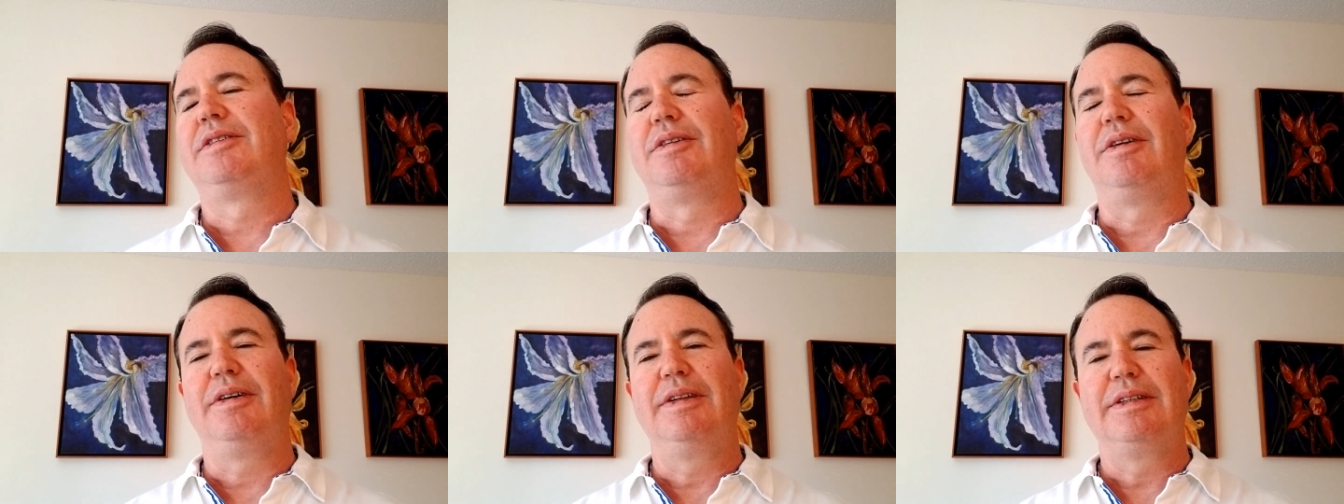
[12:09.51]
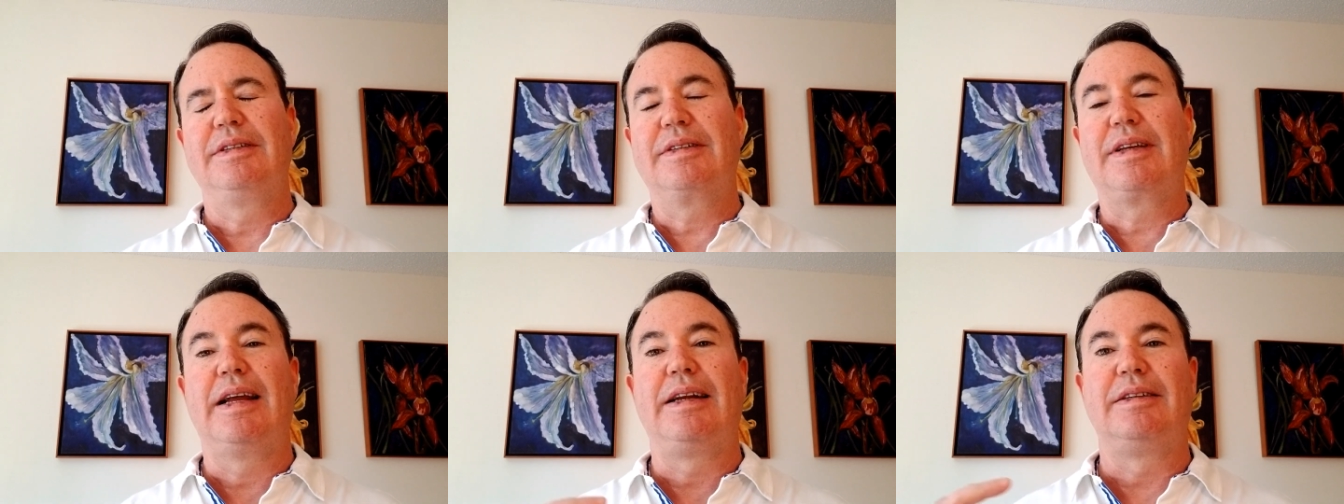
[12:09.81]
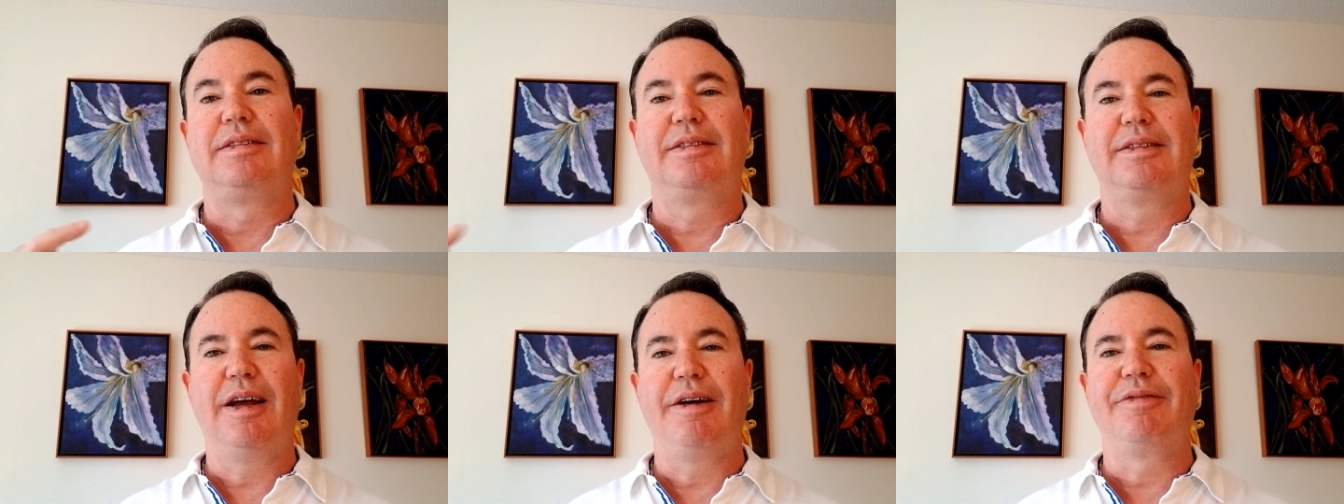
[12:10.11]
and all this kind of
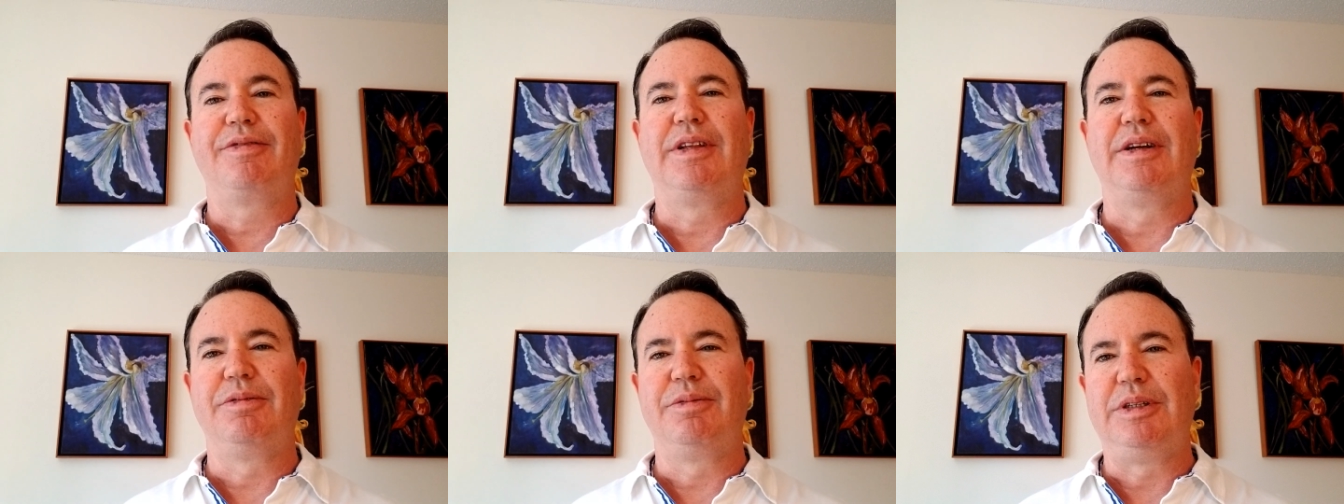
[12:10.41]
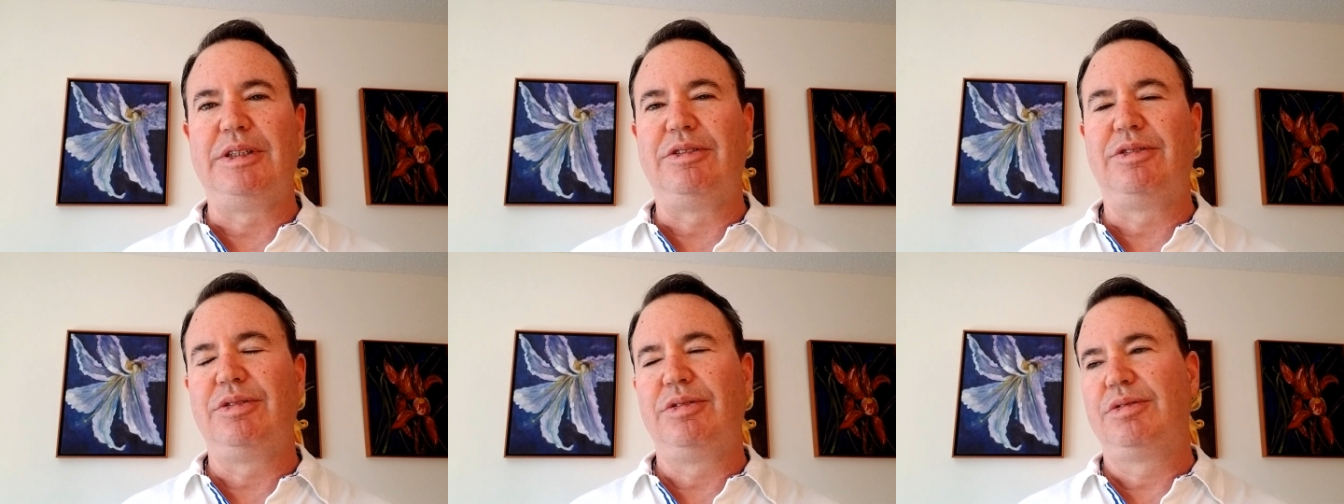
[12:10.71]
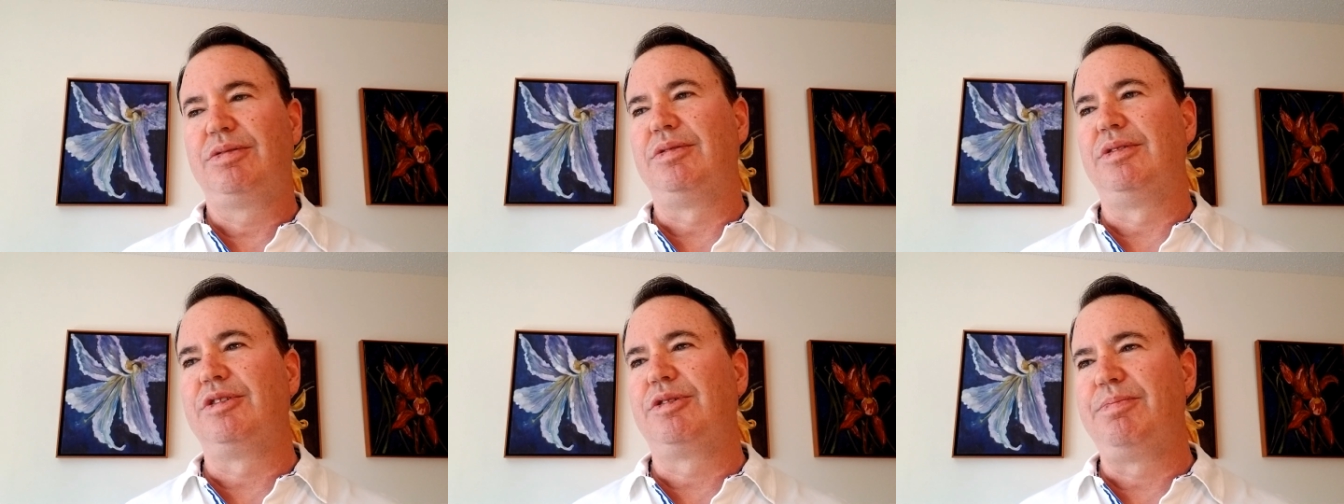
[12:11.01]
stuff that we do
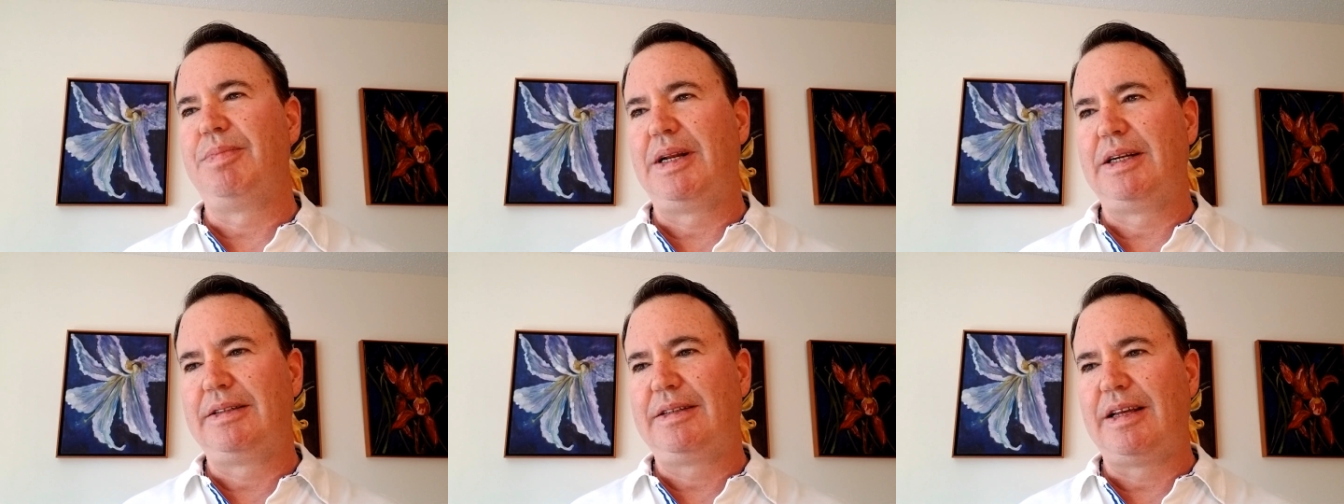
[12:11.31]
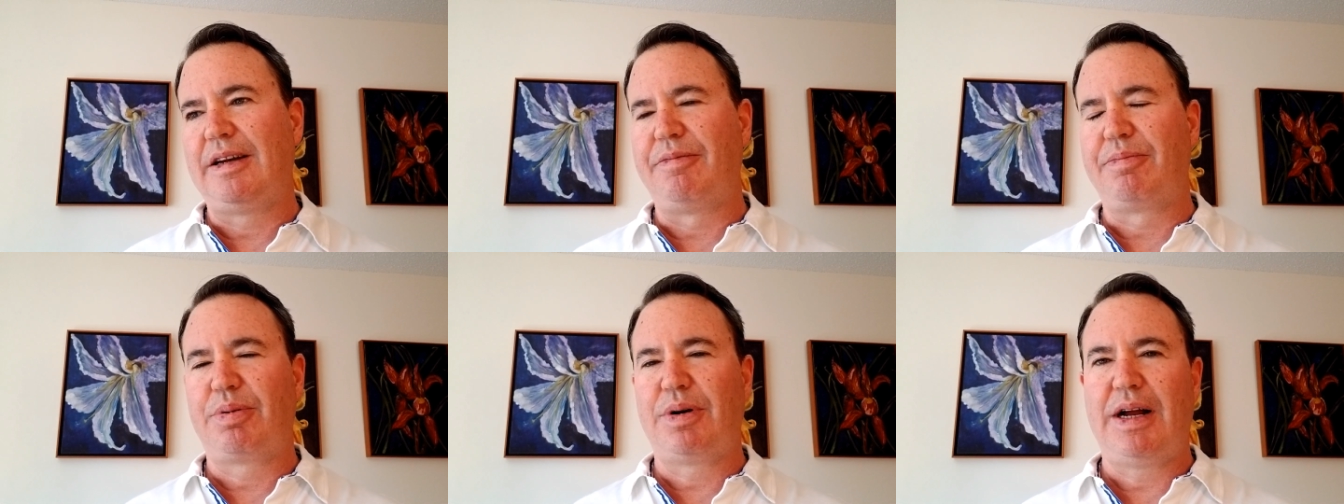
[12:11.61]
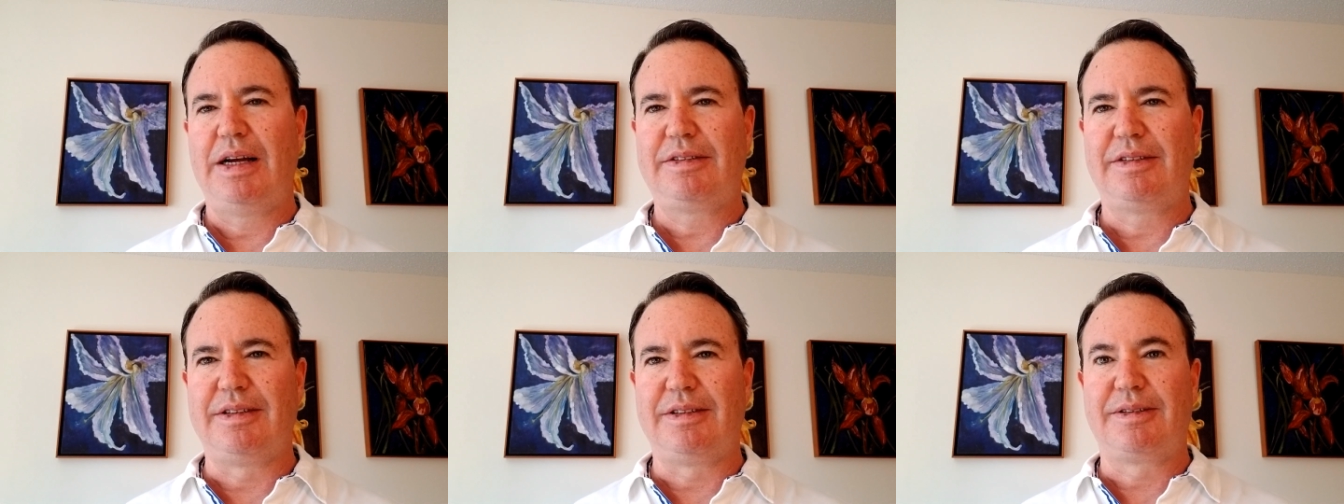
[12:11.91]
through this meditative
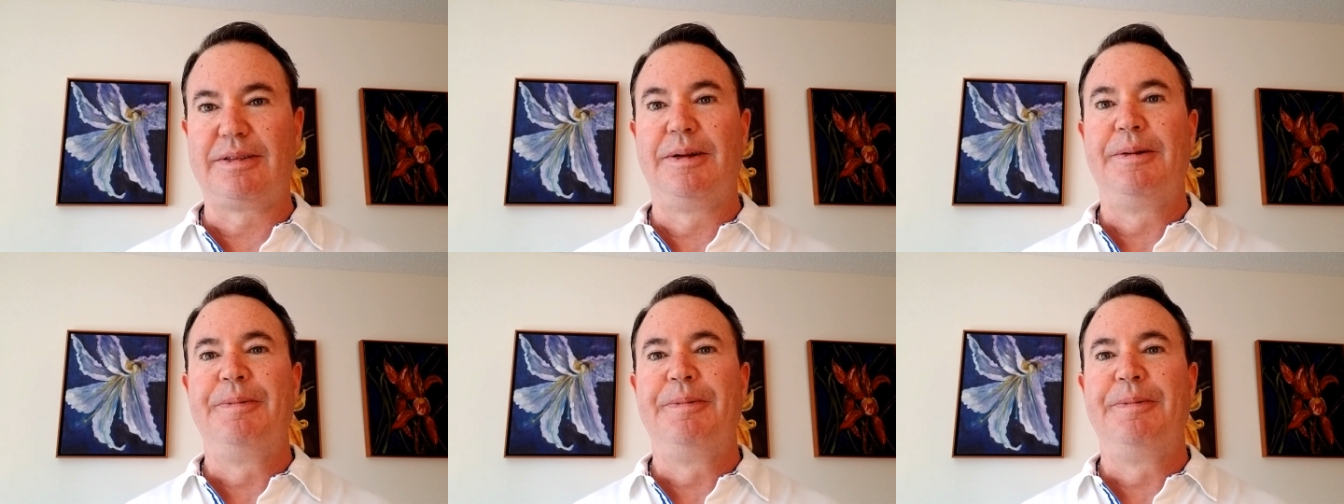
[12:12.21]
process